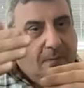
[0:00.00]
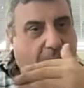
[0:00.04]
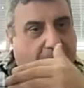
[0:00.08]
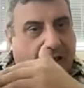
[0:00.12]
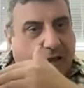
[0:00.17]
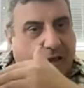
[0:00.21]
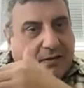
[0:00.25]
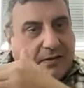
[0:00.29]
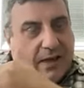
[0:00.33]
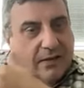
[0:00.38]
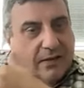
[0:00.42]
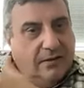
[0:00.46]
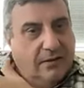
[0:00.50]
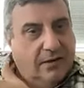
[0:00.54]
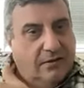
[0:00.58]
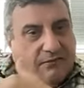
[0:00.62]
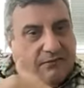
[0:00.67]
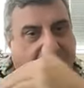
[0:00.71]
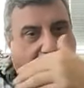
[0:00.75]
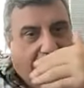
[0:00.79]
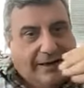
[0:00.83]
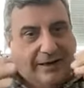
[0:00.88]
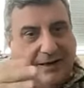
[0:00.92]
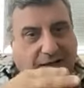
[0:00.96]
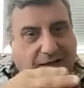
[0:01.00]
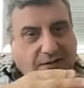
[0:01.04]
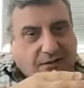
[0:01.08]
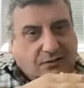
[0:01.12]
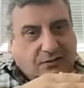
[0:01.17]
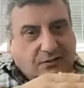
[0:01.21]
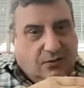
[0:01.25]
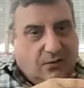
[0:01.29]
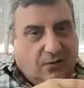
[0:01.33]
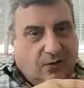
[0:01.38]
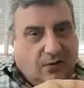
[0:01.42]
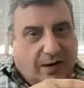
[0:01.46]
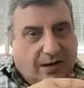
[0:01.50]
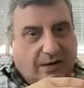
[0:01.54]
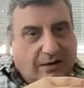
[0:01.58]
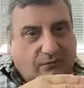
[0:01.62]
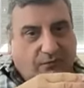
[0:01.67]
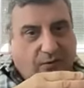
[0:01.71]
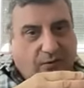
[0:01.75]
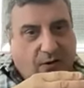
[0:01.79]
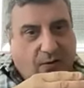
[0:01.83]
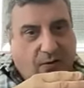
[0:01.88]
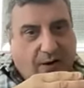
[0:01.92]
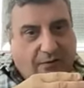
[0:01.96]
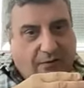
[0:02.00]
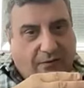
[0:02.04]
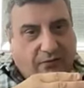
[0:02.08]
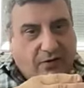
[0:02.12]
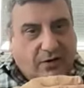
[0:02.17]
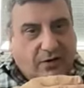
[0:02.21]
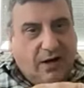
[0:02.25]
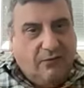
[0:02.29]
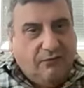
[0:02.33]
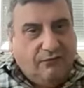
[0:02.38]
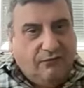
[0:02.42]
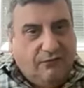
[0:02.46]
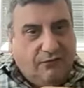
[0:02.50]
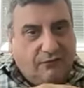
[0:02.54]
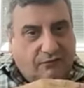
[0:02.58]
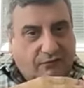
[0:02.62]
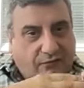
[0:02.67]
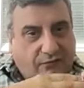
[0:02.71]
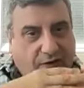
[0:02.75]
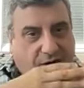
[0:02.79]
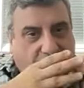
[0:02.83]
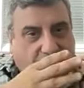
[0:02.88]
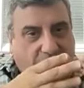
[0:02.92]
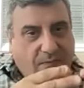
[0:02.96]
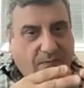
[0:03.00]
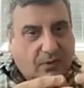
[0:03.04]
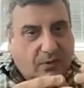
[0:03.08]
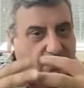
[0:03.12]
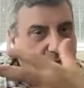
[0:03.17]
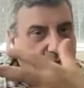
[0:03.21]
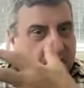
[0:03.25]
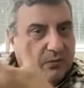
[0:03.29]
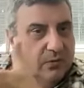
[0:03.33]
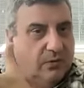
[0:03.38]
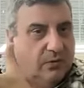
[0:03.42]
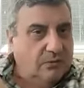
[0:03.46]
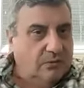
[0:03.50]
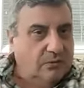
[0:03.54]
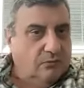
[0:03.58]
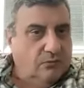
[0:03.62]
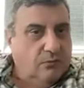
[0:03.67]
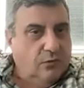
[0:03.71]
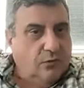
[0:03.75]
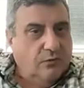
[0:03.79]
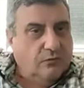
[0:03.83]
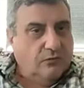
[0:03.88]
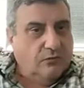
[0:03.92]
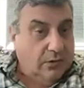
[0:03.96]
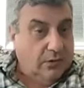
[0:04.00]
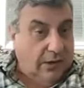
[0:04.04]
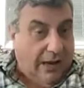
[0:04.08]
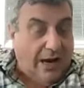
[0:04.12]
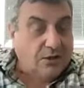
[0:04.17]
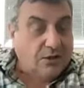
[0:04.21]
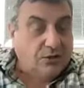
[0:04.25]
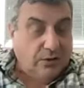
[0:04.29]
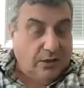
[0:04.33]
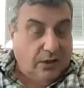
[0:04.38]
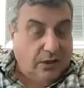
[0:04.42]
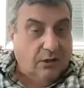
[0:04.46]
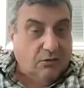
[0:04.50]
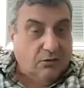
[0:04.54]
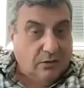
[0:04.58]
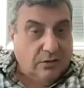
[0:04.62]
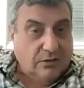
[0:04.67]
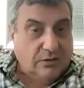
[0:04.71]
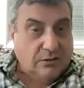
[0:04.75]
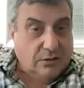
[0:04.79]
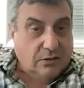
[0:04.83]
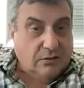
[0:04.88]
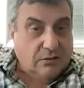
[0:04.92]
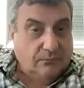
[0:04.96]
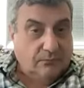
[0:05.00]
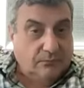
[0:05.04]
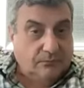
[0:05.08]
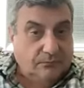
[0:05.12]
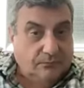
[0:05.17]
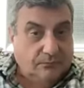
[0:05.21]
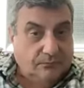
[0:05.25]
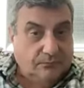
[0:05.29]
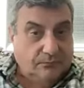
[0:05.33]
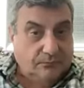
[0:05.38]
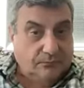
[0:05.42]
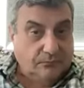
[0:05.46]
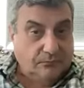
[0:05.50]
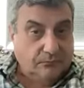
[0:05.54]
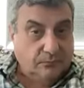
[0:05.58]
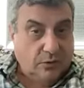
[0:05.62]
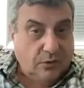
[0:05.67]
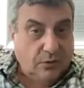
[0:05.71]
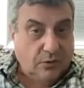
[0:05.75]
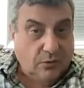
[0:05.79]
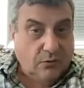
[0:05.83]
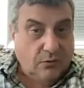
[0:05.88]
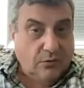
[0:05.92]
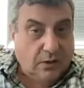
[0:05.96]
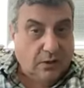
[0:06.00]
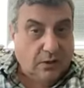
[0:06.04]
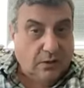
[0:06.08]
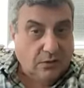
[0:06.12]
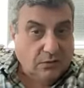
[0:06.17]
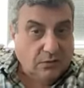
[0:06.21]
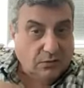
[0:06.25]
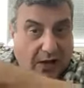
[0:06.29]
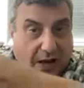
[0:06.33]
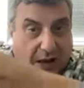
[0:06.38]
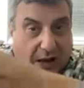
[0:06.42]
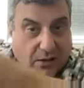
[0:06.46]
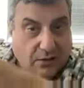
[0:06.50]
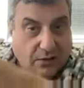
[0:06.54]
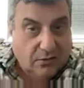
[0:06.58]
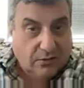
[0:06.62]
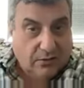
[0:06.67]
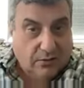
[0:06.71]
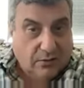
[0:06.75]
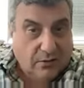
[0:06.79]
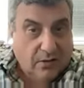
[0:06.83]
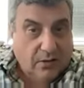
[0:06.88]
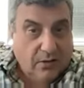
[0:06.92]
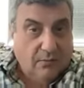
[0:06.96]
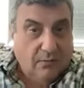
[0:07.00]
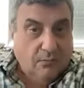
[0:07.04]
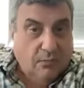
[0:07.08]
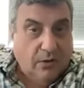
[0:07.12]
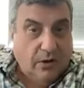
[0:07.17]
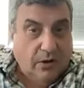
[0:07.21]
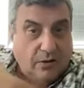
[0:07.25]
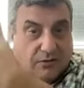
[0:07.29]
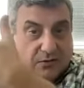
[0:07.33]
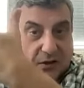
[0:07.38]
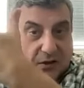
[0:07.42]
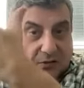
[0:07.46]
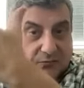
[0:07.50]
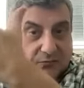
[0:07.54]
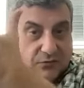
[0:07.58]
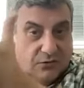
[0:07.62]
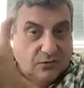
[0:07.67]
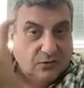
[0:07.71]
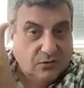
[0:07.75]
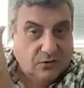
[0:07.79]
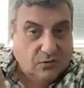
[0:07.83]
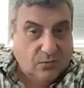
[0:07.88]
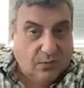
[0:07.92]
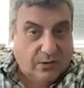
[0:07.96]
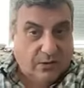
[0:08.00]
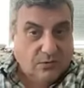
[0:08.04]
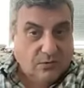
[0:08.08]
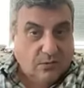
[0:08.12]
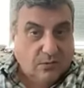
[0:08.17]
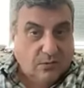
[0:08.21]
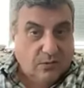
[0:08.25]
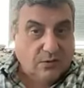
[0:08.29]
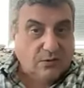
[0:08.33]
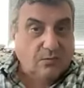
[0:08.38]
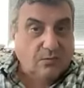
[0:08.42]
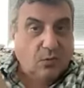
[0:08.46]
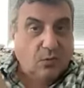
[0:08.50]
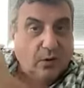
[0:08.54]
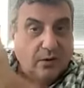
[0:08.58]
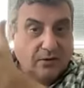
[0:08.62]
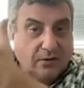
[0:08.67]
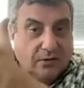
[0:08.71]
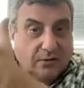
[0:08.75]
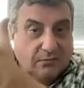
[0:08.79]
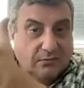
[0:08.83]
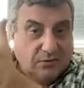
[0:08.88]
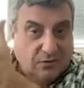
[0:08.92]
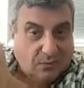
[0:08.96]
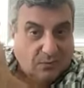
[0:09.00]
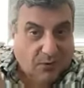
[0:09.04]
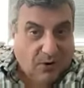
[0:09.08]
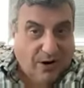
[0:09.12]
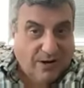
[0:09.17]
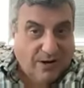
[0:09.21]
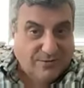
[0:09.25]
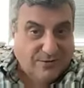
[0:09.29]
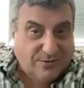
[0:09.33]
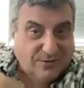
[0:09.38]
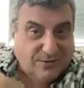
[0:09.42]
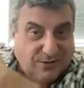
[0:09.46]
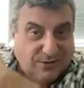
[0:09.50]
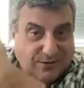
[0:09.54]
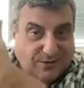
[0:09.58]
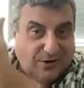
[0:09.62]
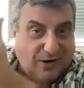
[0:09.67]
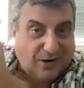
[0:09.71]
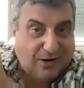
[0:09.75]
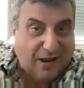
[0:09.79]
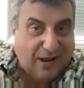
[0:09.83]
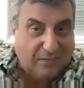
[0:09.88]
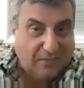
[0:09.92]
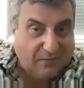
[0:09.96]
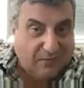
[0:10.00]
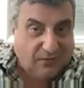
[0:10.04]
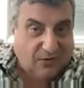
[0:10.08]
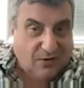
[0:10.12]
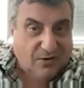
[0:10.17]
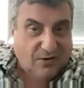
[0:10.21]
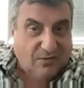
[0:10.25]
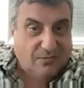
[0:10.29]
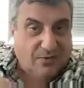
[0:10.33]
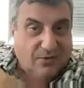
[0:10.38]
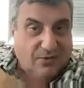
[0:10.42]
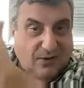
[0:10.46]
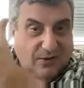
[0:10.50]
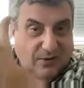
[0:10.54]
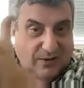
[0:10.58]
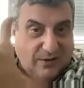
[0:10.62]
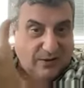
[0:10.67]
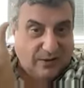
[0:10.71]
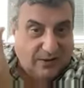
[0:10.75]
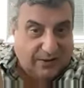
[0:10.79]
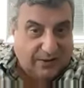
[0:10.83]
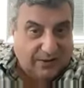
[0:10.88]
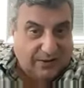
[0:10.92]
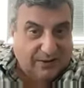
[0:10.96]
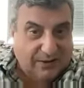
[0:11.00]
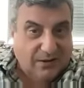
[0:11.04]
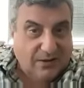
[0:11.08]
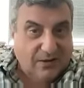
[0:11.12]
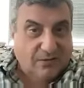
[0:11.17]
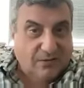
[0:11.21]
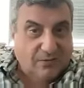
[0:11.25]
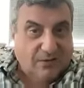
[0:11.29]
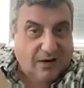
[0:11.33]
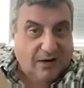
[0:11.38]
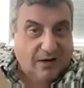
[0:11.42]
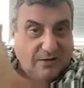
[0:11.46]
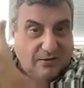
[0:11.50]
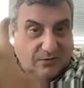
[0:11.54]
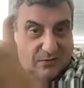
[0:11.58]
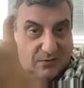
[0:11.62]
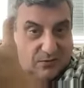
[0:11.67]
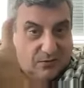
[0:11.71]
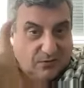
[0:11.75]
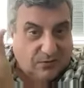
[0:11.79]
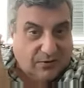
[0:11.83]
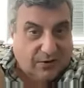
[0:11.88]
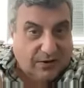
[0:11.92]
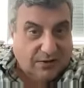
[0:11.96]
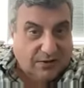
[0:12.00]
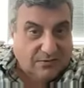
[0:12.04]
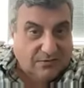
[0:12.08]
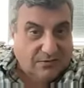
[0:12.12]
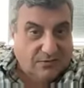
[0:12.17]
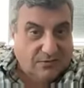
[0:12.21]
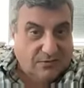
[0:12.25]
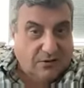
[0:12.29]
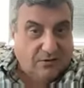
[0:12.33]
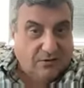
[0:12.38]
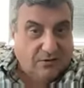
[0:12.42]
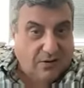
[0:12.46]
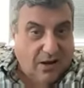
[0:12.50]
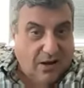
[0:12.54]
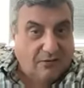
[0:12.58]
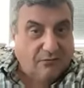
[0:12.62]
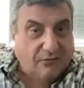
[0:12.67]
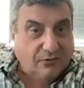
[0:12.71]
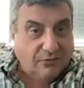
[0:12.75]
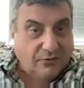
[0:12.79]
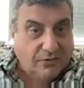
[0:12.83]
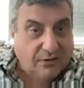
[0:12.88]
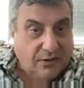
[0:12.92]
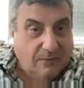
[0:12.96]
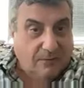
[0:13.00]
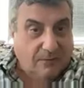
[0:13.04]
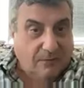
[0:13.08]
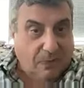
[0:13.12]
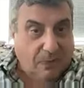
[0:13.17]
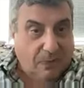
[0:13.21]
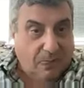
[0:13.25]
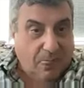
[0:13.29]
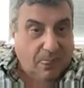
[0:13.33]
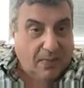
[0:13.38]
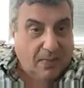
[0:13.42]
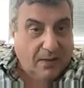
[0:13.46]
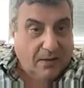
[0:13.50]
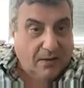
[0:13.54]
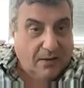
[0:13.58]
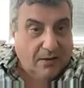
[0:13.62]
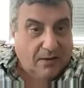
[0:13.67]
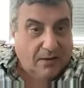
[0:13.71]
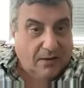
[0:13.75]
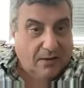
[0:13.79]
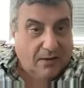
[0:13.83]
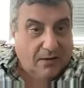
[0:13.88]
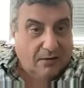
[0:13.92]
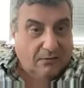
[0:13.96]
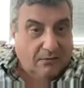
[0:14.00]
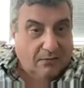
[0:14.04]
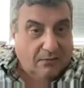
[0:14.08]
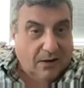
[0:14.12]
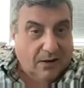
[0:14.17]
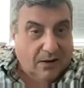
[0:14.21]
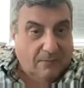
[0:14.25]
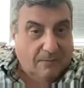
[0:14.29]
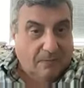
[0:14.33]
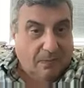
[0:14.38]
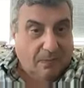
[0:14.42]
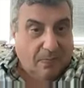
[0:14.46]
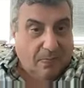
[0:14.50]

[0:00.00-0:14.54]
And then if that gets too great, if we don't have enough variability, we move to actually increase it. We do things to actually put ourselves in a situation where there's more surprises and dynamic variability and, right, new things, novelty, right?